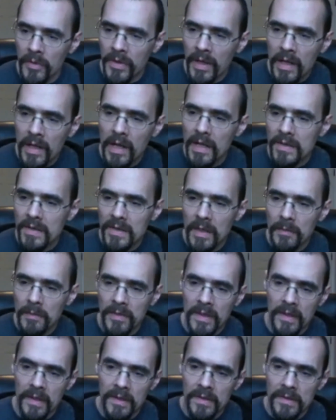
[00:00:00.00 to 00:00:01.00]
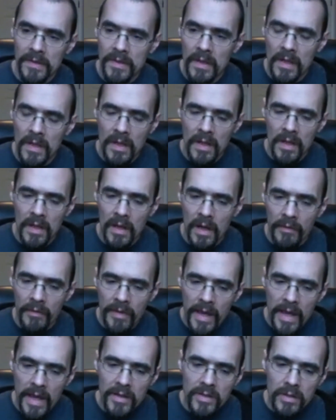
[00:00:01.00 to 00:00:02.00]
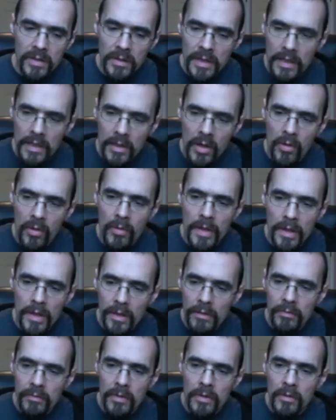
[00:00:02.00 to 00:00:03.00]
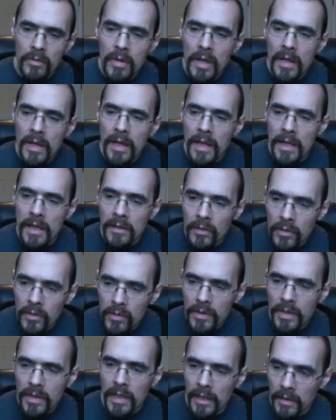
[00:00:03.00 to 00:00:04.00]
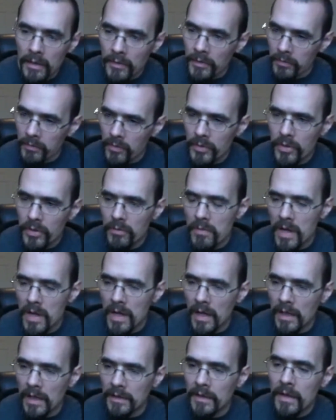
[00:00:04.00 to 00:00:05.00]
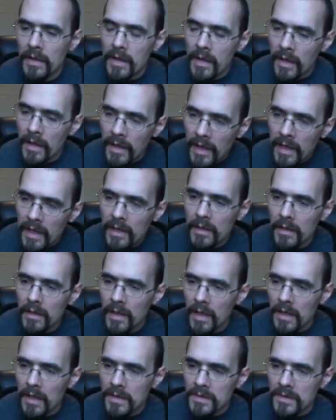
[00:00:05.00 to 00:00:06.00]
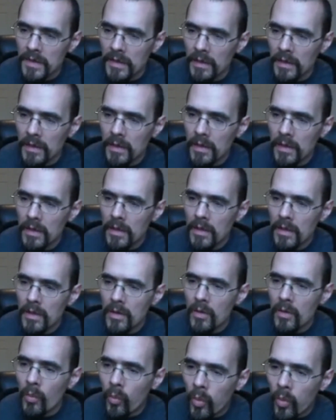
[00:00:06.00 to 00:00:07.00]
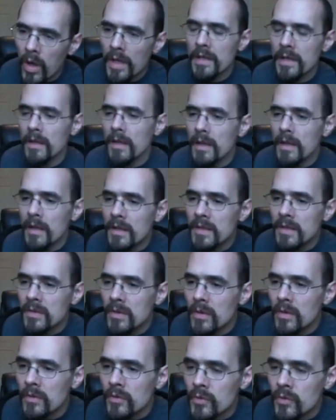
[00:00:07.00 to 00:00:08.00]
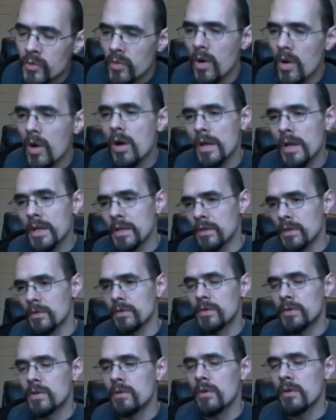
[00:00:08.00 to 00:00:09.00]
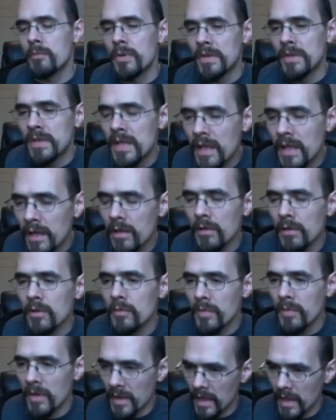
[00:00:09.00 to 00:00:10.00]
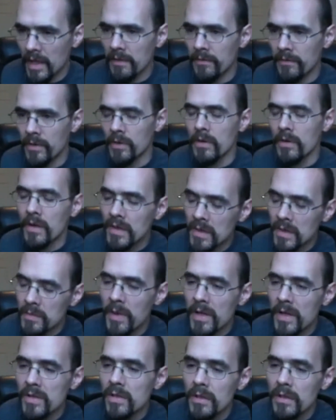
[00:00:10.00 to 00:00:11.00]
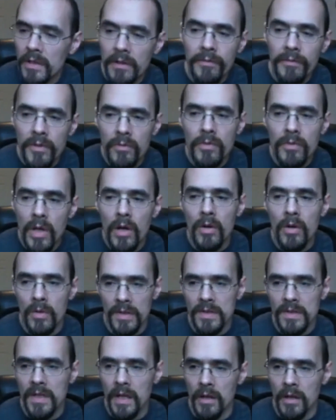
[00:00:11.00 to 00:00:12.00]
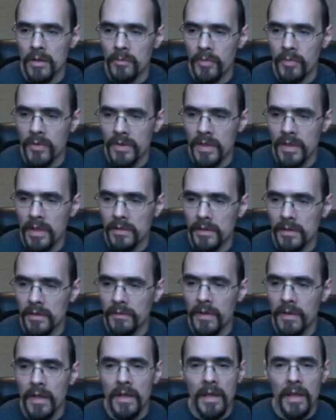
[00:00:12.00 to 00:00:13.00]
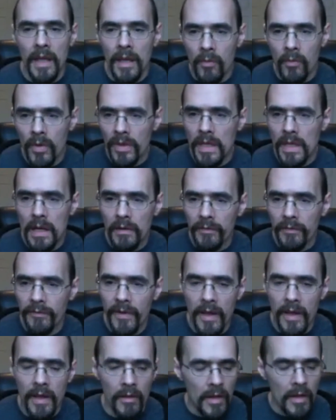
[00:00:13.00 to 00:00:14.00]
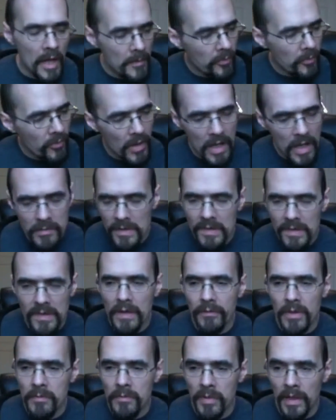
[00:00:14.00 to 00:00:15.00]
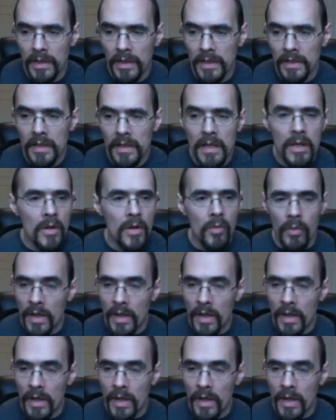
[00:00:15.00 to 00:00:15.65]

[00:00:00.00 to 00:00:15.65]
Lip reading: But the concept is of actually going through and looking through your mind and analyzing what is drawing you to a particular behavior, especially if you know it's counterproductive. And without fail, I promise everybody,